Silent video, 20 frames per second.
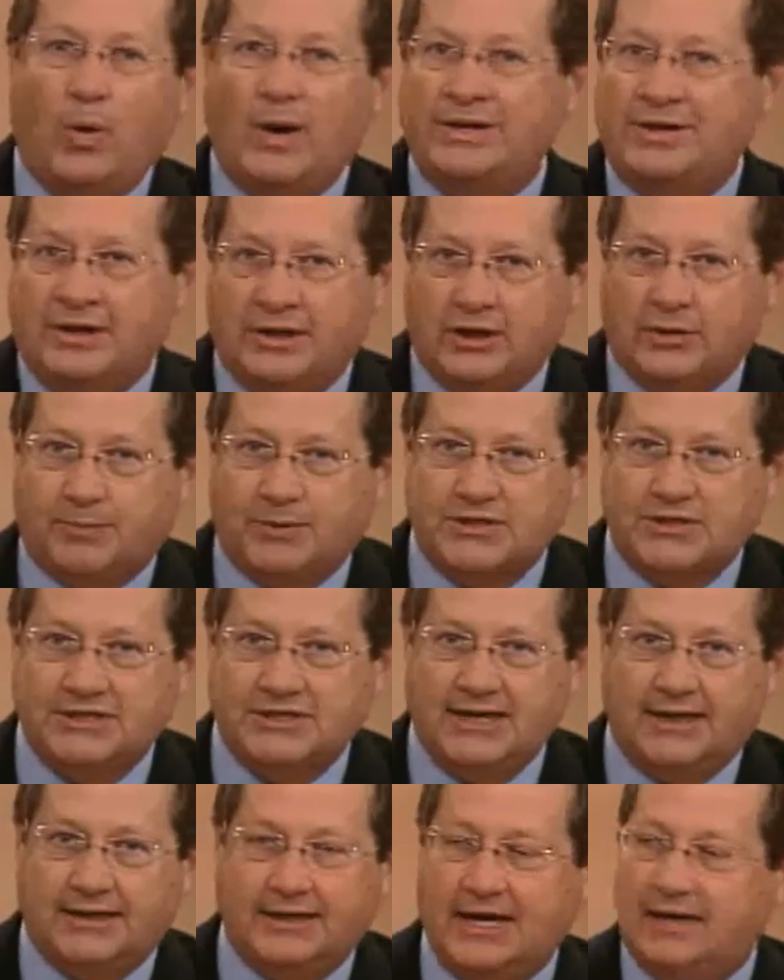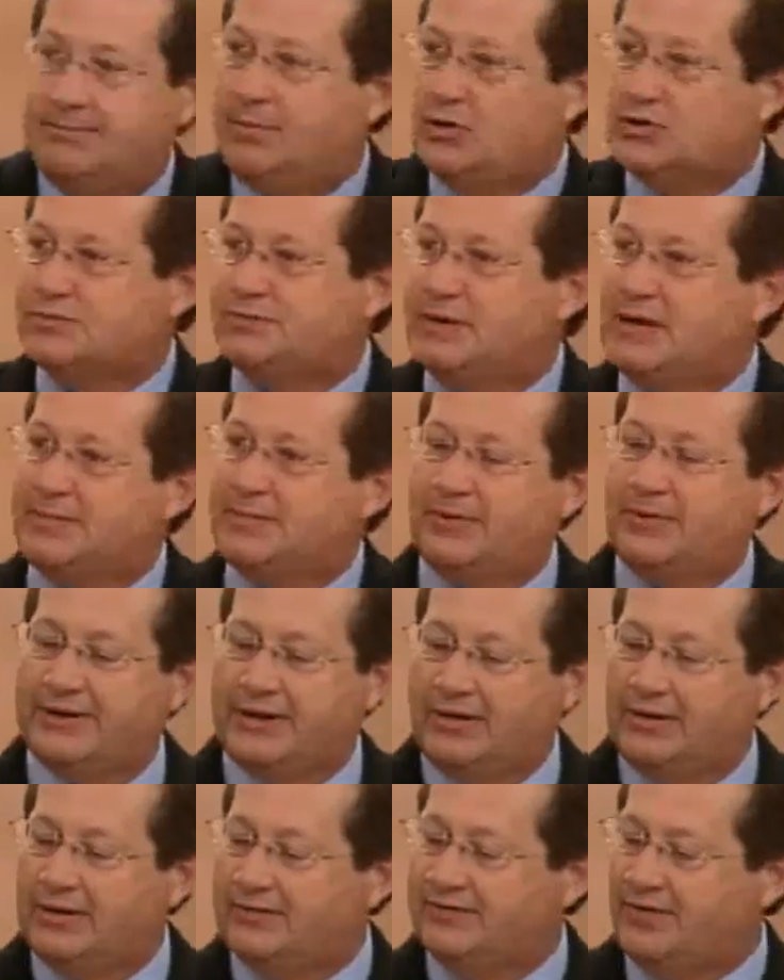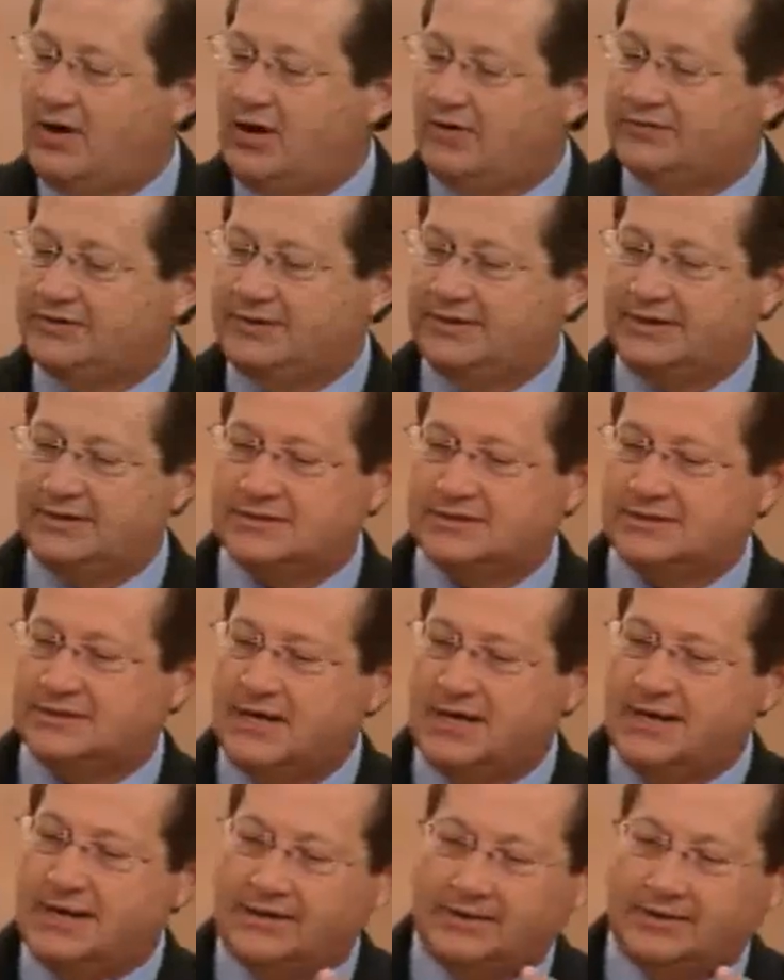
100%. And most people, they're involved in this